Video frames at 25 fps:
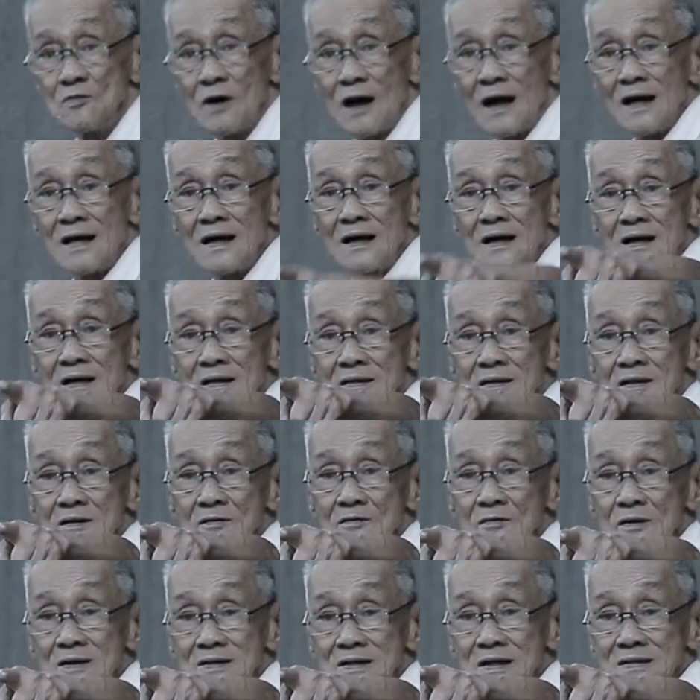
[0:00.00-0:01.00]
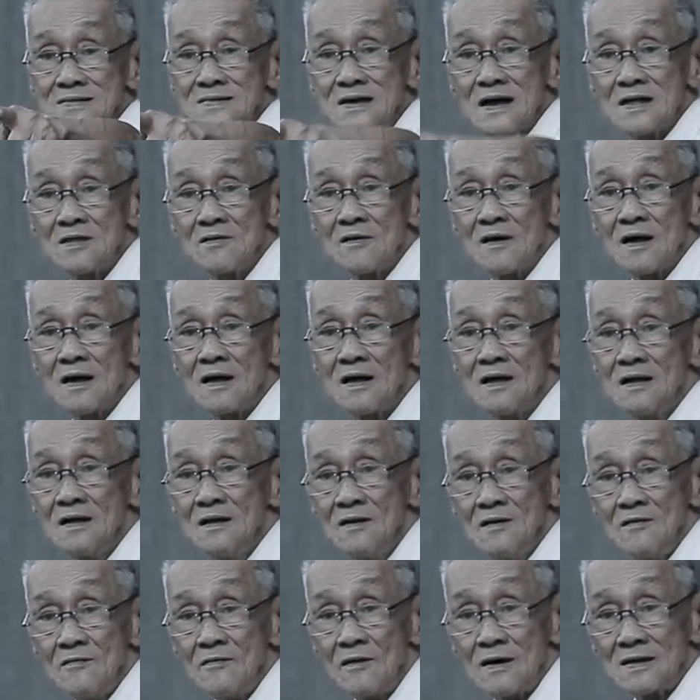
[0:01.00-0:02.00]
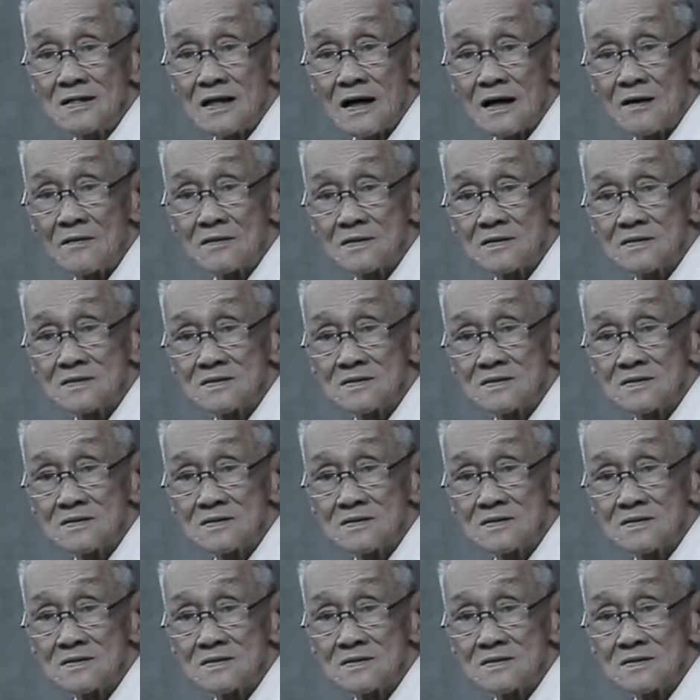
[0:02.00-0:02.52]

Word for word: yet they are not enjoying the fruits of their